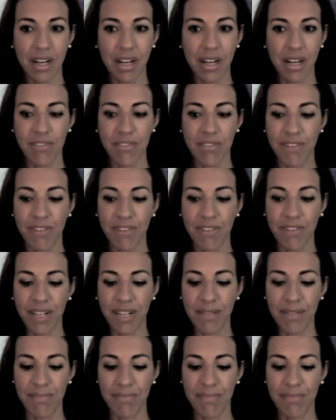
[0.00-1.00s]
of
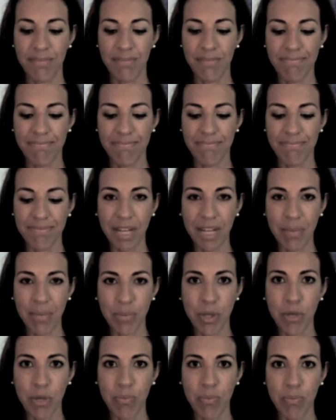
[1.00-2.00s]
that
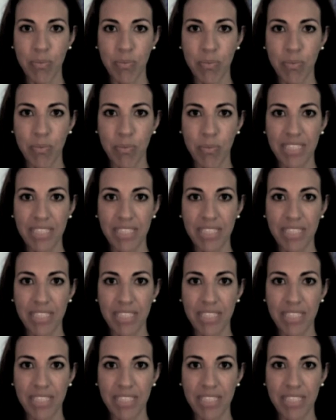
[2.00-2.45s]
purpose.